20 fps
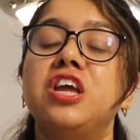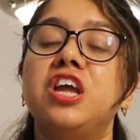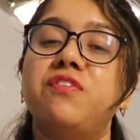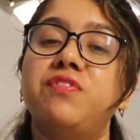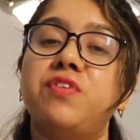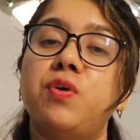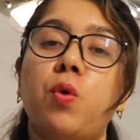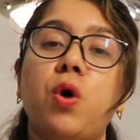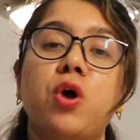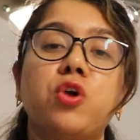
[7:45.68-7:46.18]

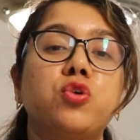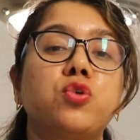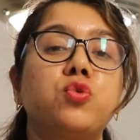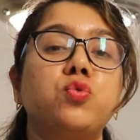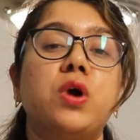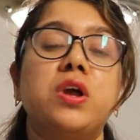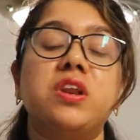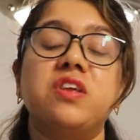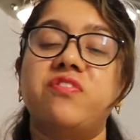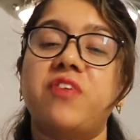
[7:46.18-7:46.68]
if they want to
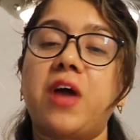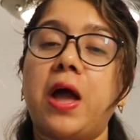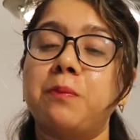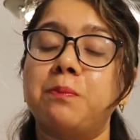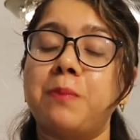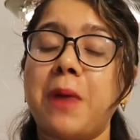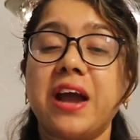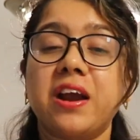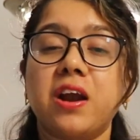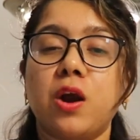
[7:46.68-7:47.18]
do any
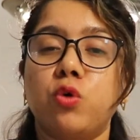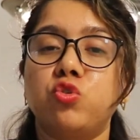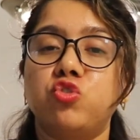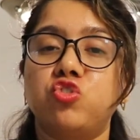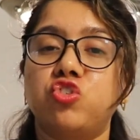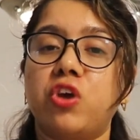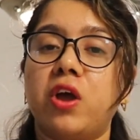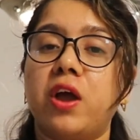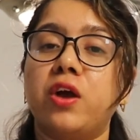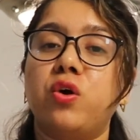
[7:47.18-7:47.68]
background
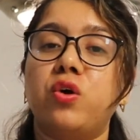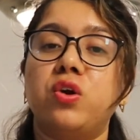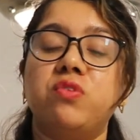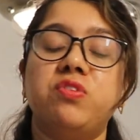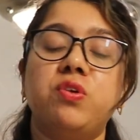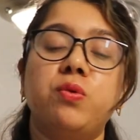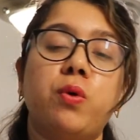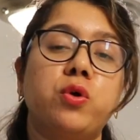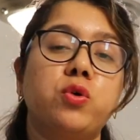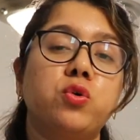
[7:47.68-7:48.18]
check, or if
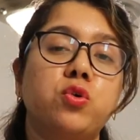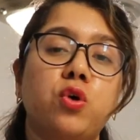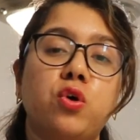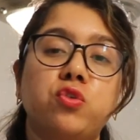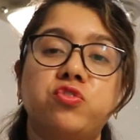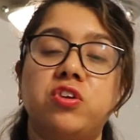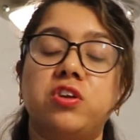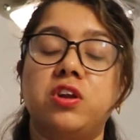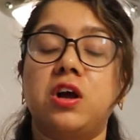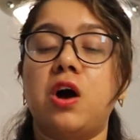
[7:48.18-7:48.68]
they want to
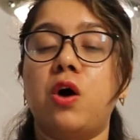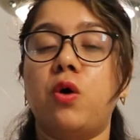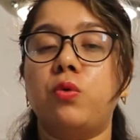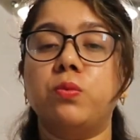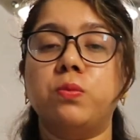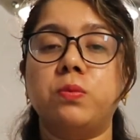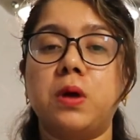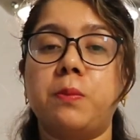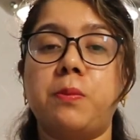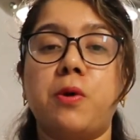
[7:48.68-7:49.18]
cross-check
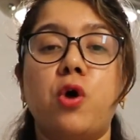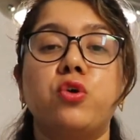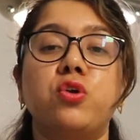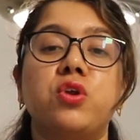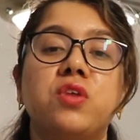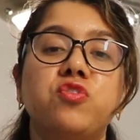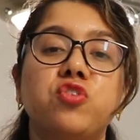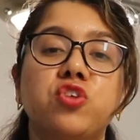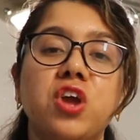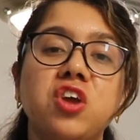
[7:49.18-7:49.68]
about
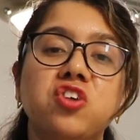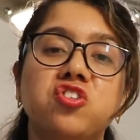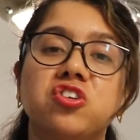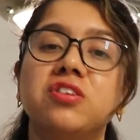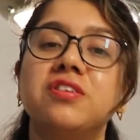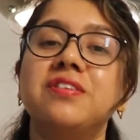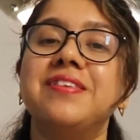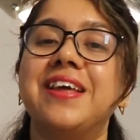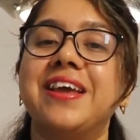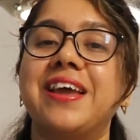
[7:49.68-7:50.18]
your
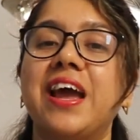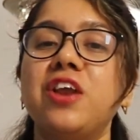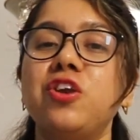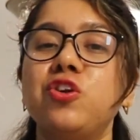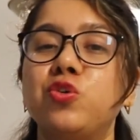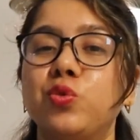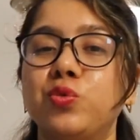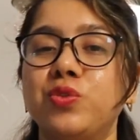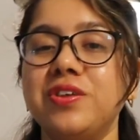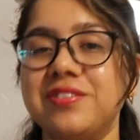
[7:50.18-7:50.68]
education, they
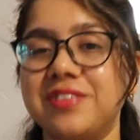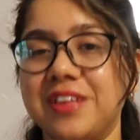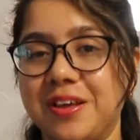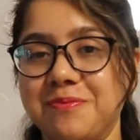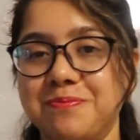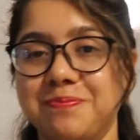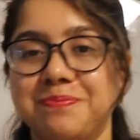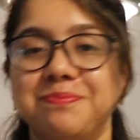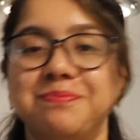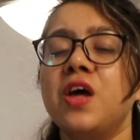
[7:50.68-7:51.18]
can do the
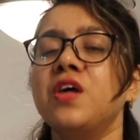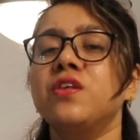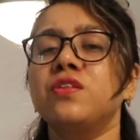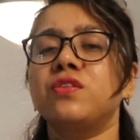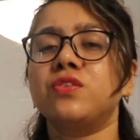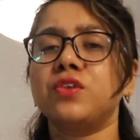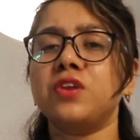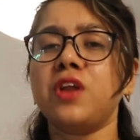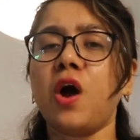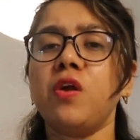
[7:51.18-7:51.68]
same.
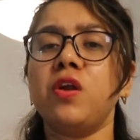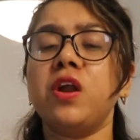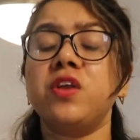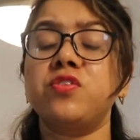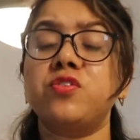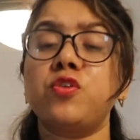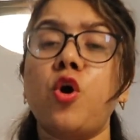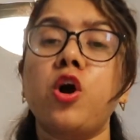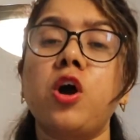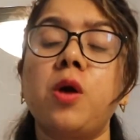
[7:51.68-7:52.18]
So now
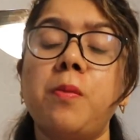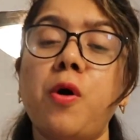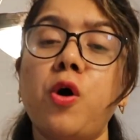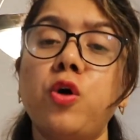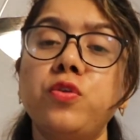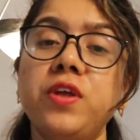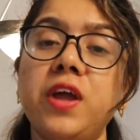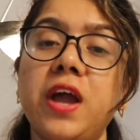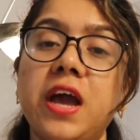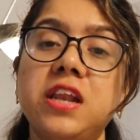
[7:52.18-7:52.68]
let's talk
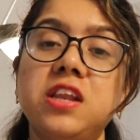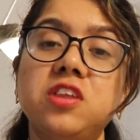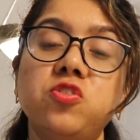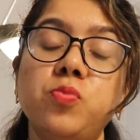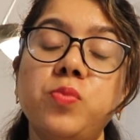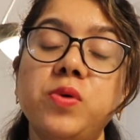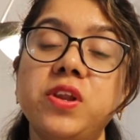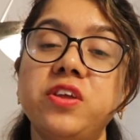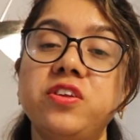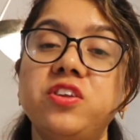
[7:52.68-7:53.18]
about the
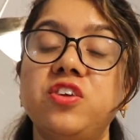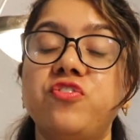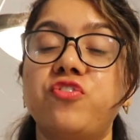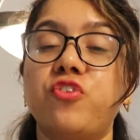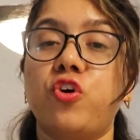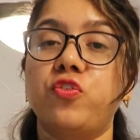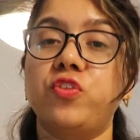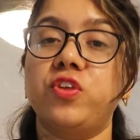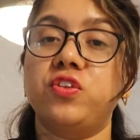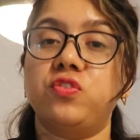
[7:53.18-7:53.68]
eligibility
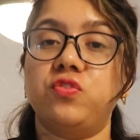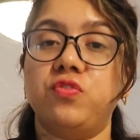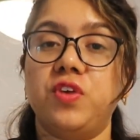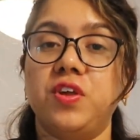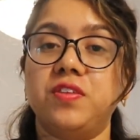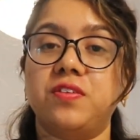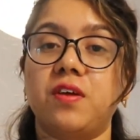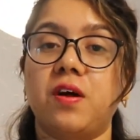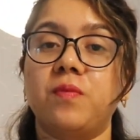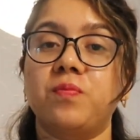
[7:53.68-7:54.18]
for this
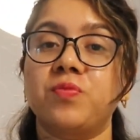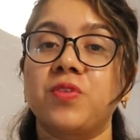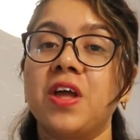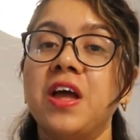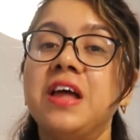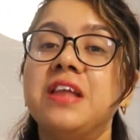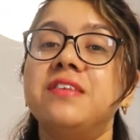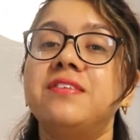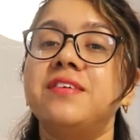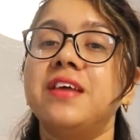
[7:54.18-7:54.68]
visa.
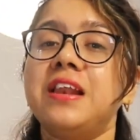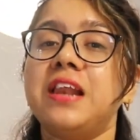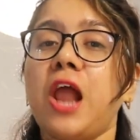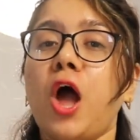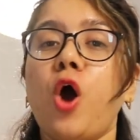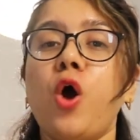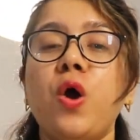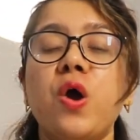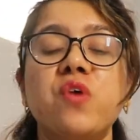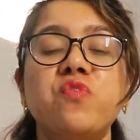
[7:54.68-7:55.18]
Till
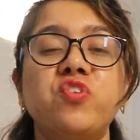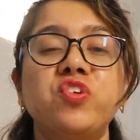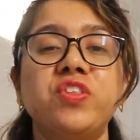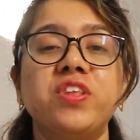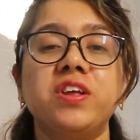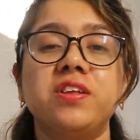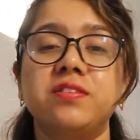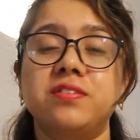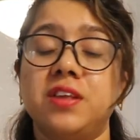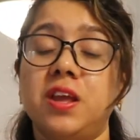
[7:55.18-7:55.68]
now,
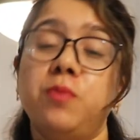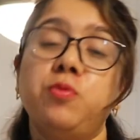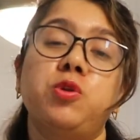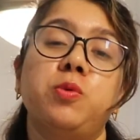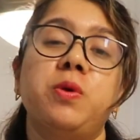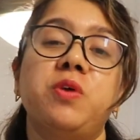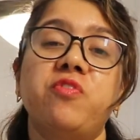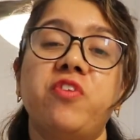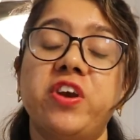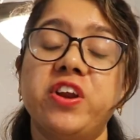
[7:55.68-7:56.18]
everything seemed to
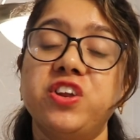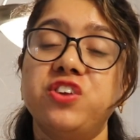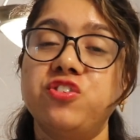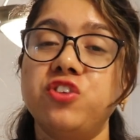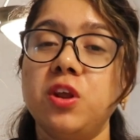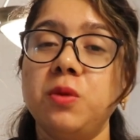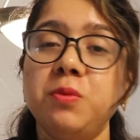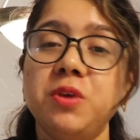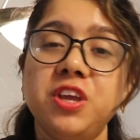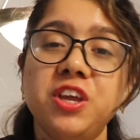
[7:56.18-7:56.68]
be very
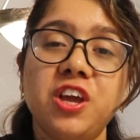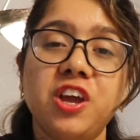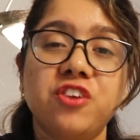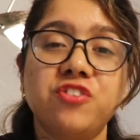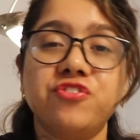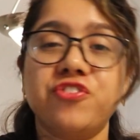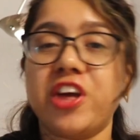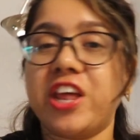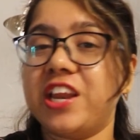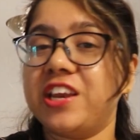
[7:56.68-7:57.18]
dreamy
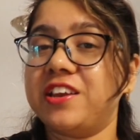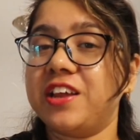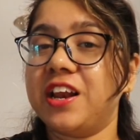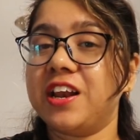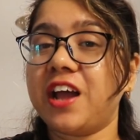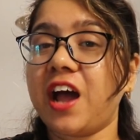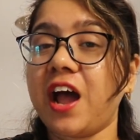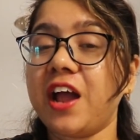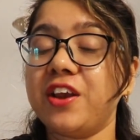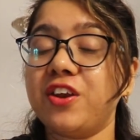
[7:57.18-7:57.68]
and fairy tale
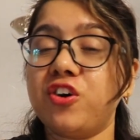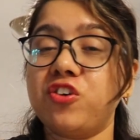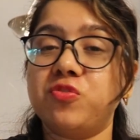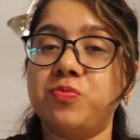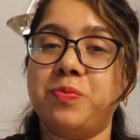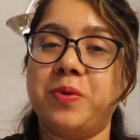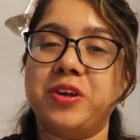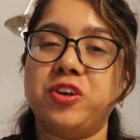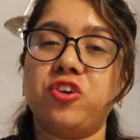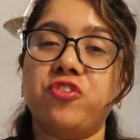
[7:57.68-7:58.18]
kind
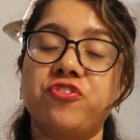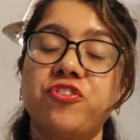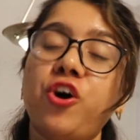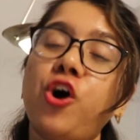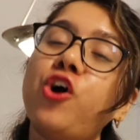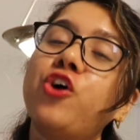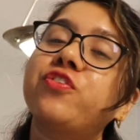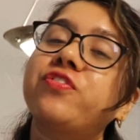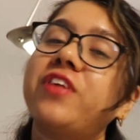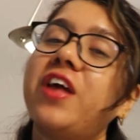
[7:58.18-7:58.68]
of, but of
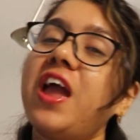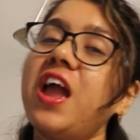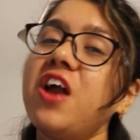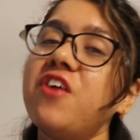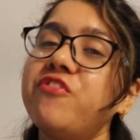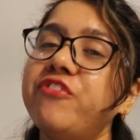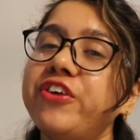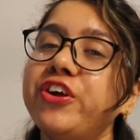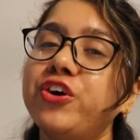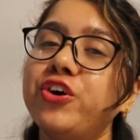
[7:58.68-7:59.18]
course,
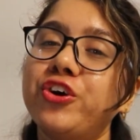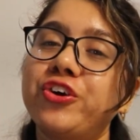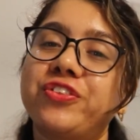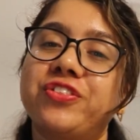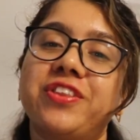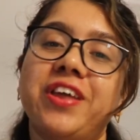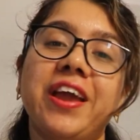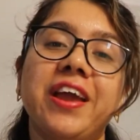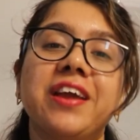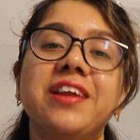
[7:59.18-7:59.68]
every
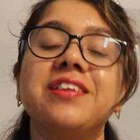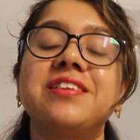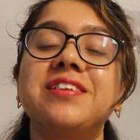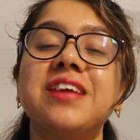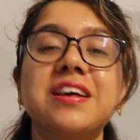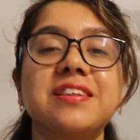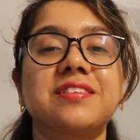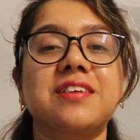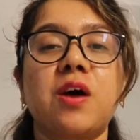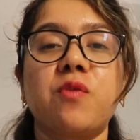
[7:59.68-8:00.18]
good thing
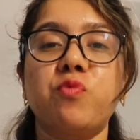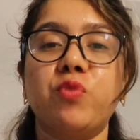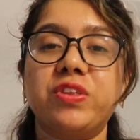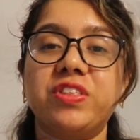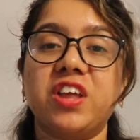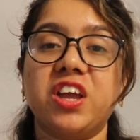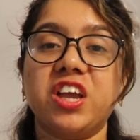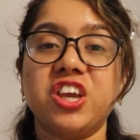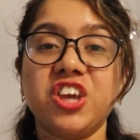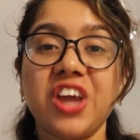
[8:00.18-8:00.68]
does come
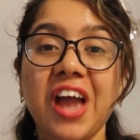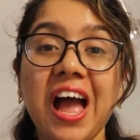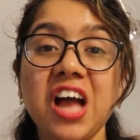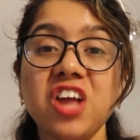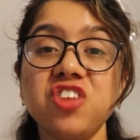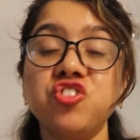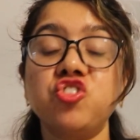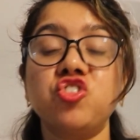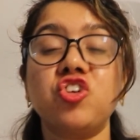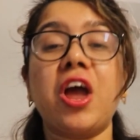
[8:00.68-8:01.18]
with a
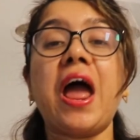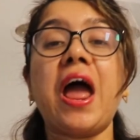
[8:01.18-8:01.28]
catch,